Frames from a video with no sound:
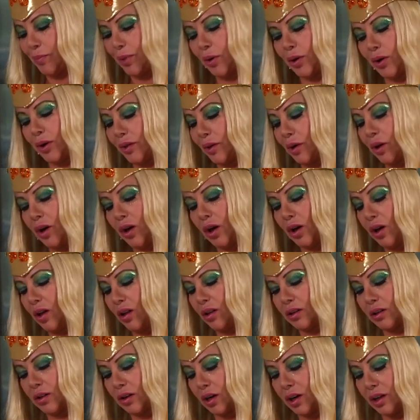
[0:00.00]
pour the
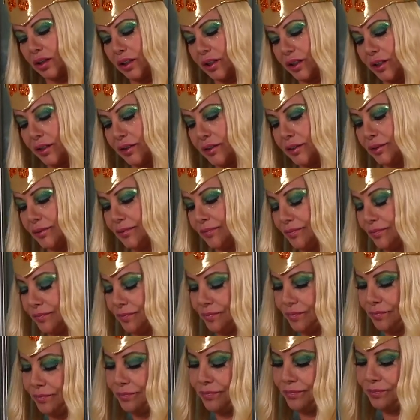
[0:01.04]
whole garlic,
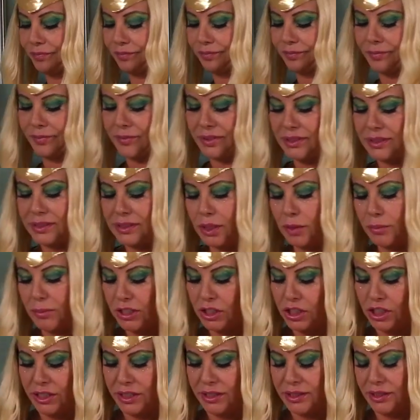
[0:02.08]
so
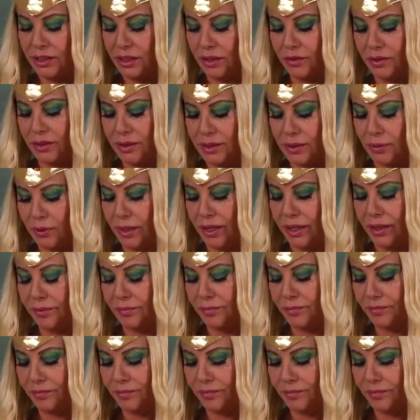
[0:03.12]
much easier this way,